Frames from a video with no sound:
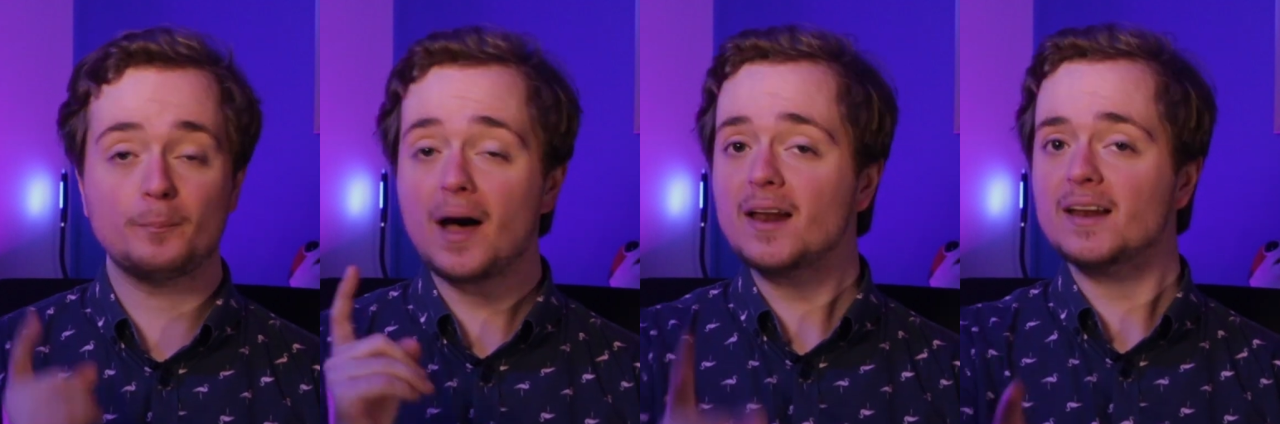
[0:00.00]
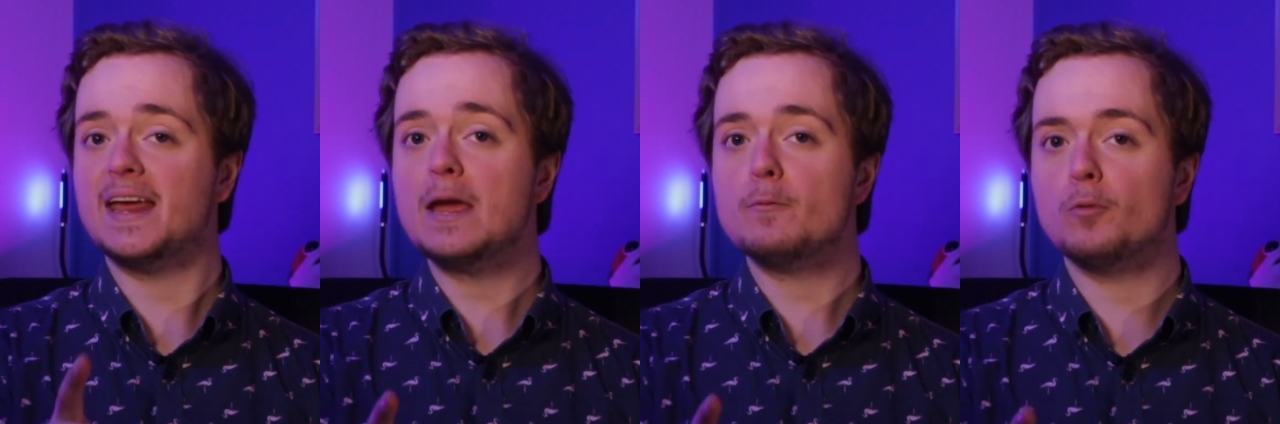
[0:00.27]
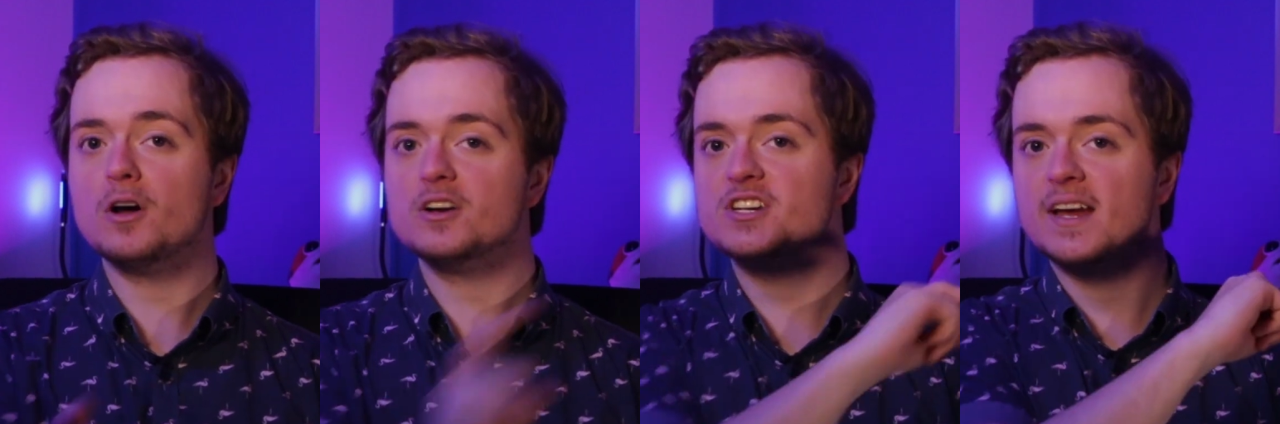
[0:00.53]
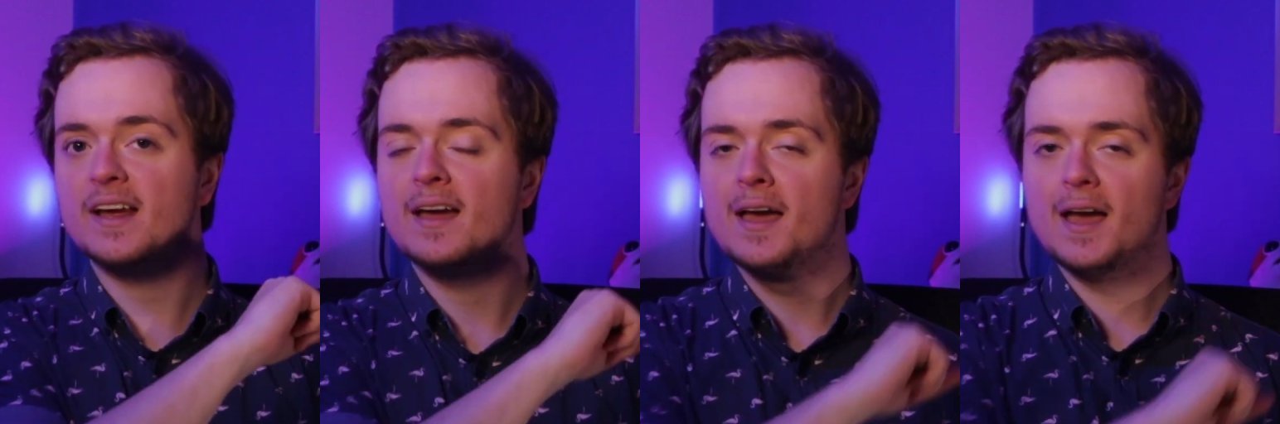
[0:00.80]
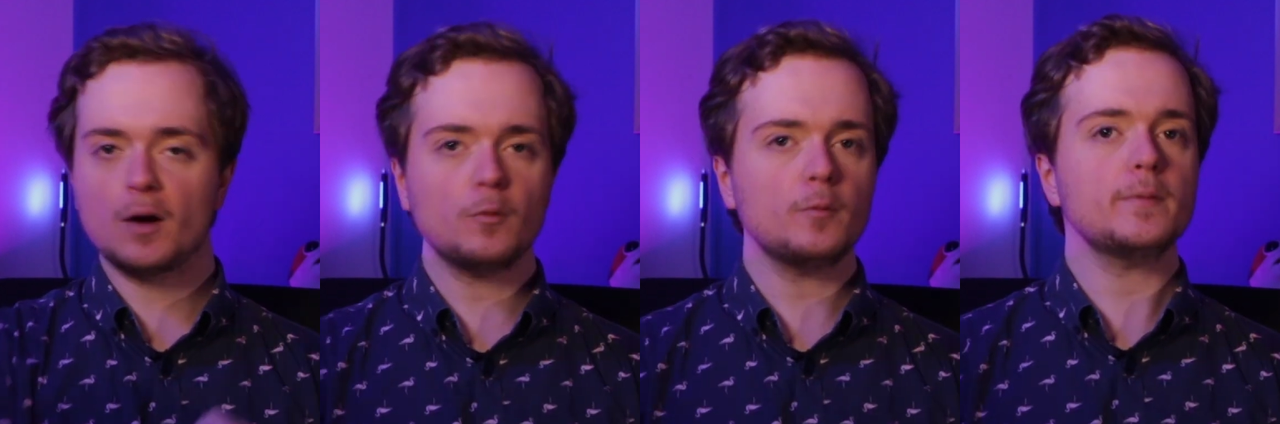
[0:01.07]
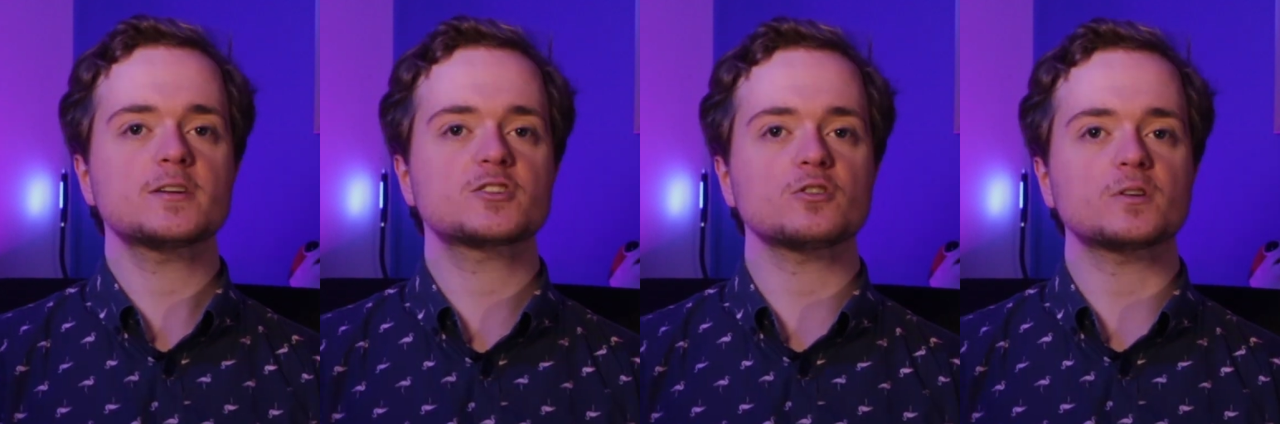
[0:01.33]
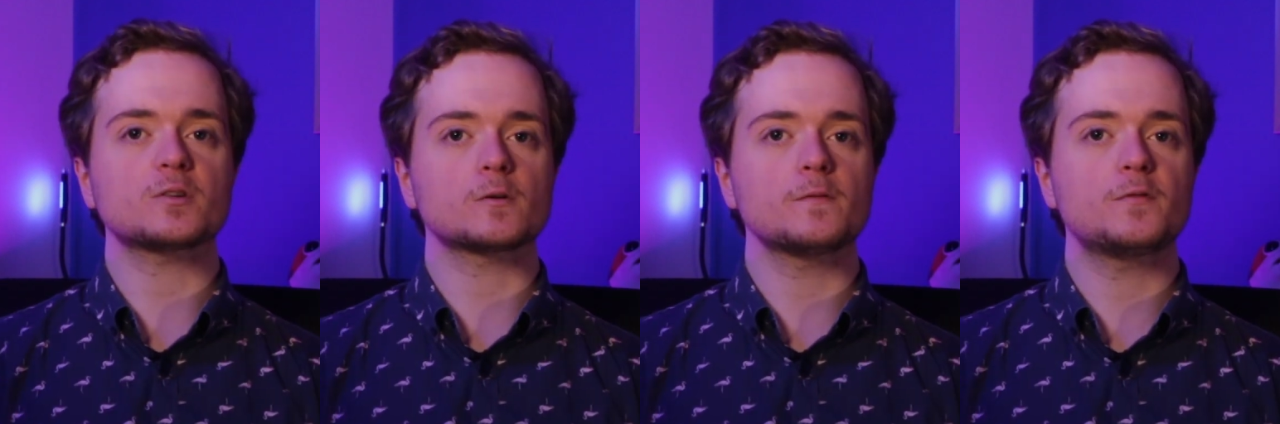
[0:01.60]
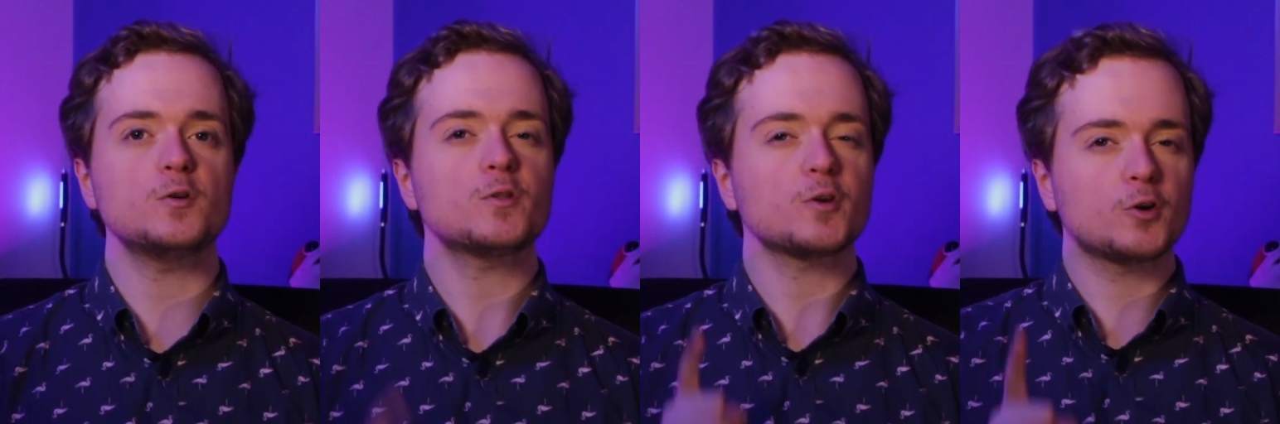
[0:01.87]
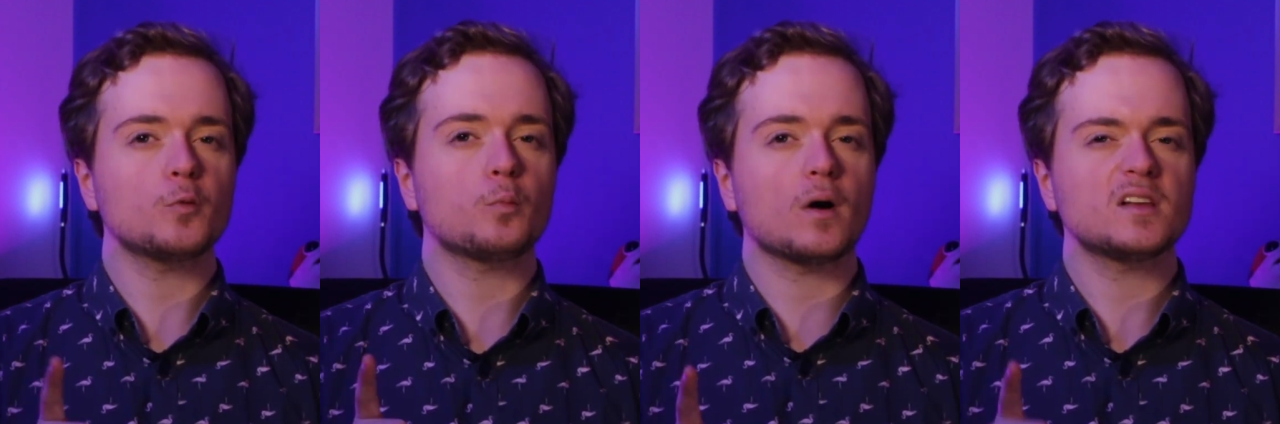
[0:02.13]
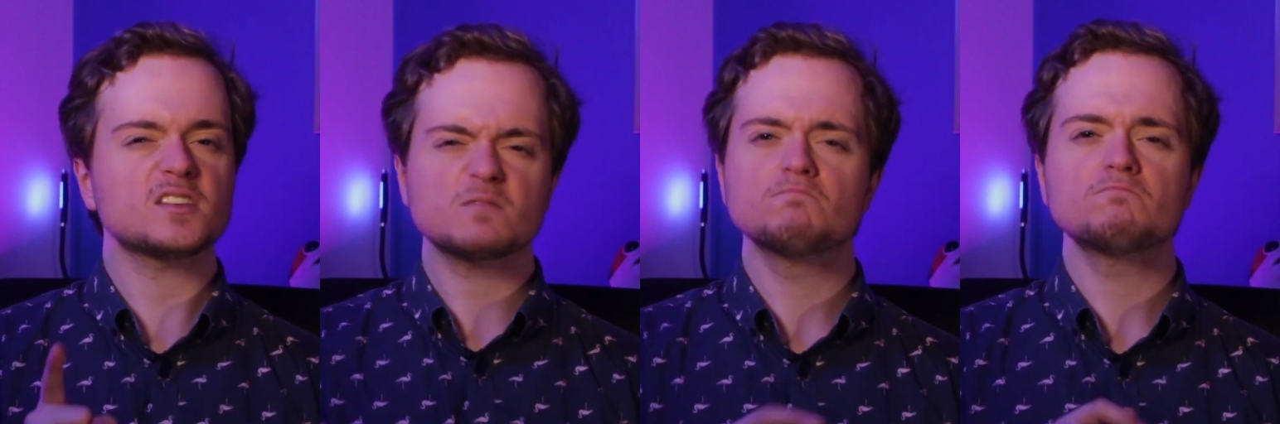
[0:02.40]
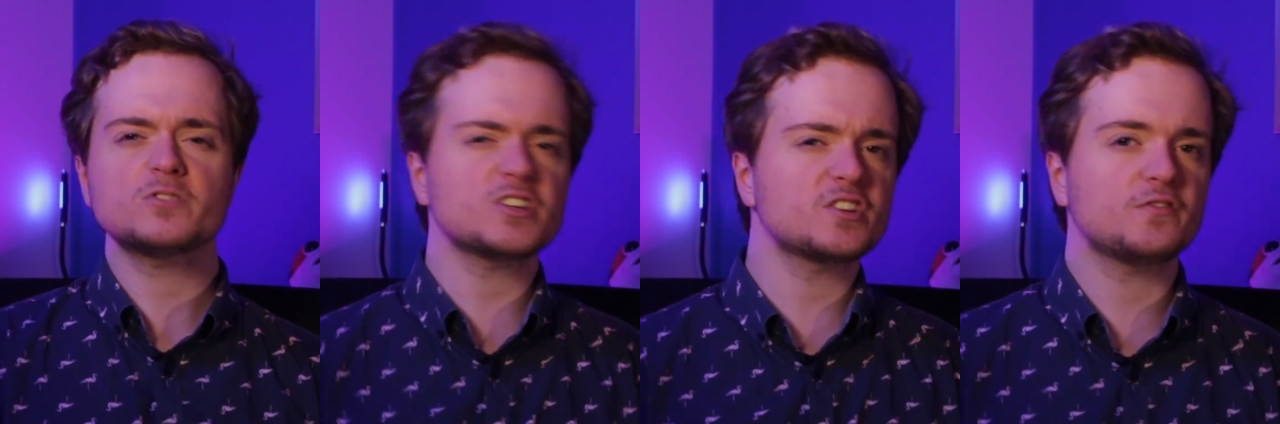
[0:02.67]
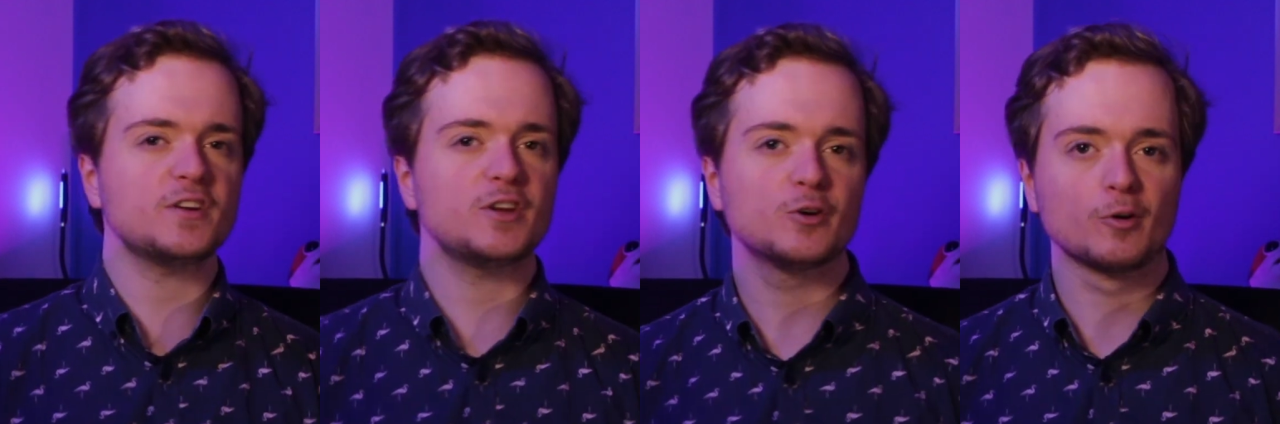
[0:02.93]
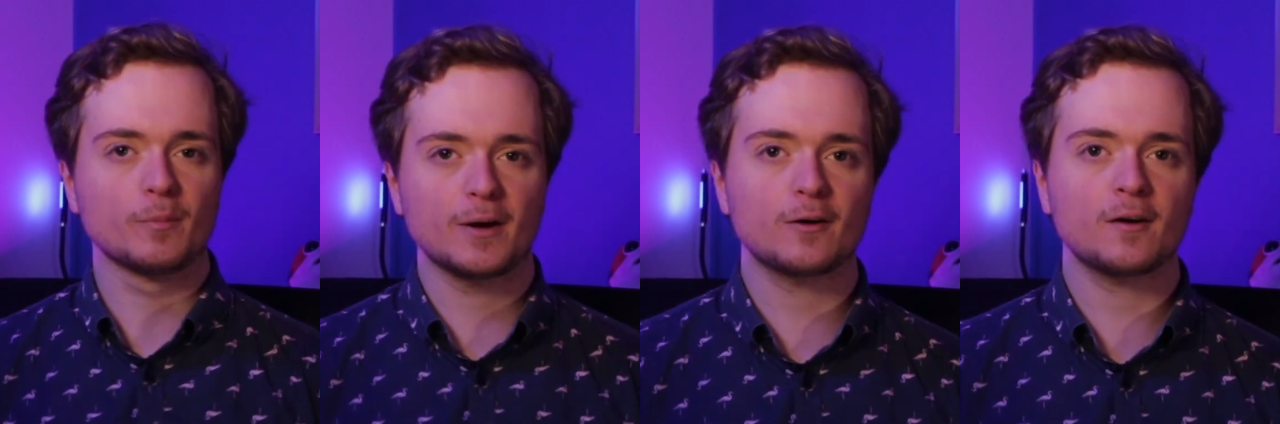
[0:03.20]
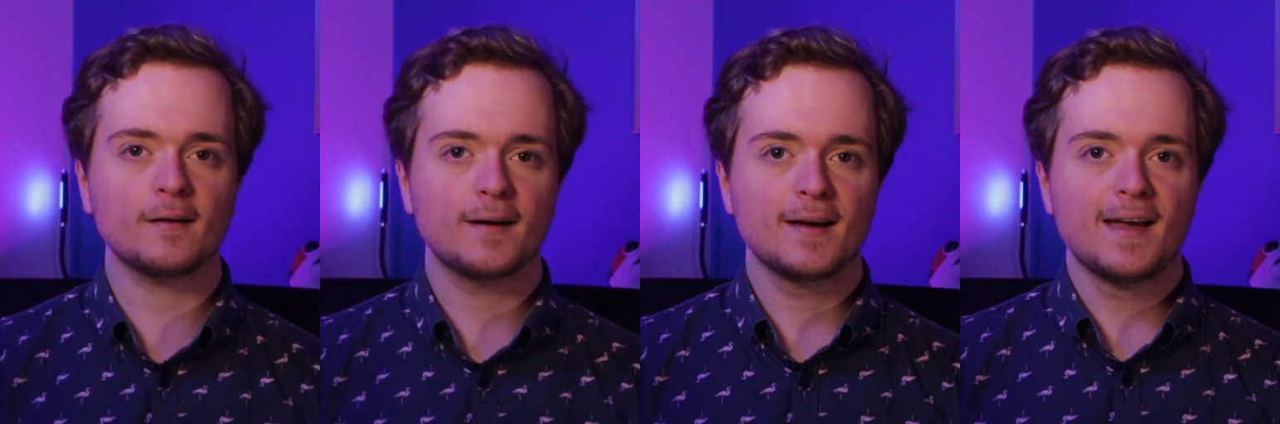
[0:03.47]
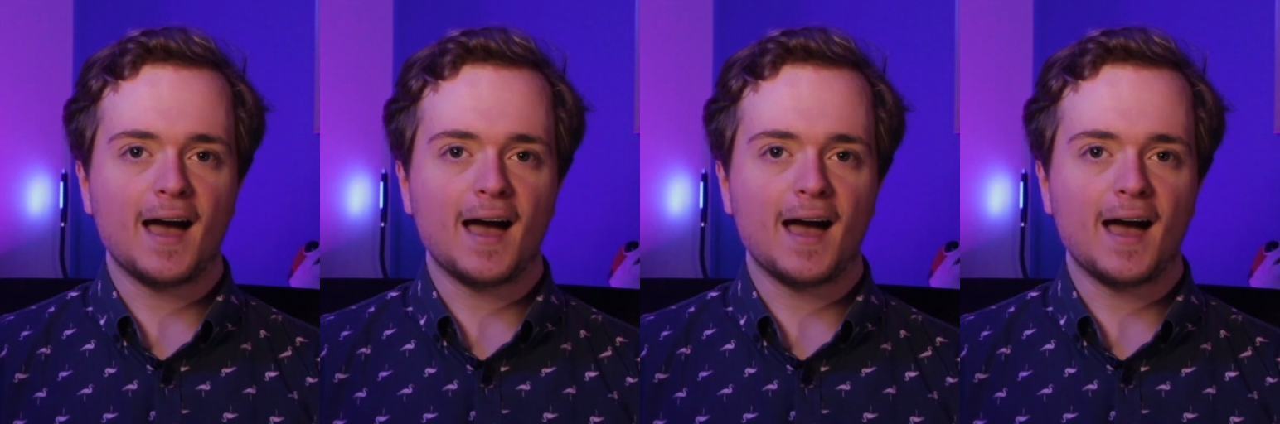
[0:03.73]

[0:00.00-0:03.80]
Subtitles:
but keep watching and we'll be sure to review the good ones just for you, Amira.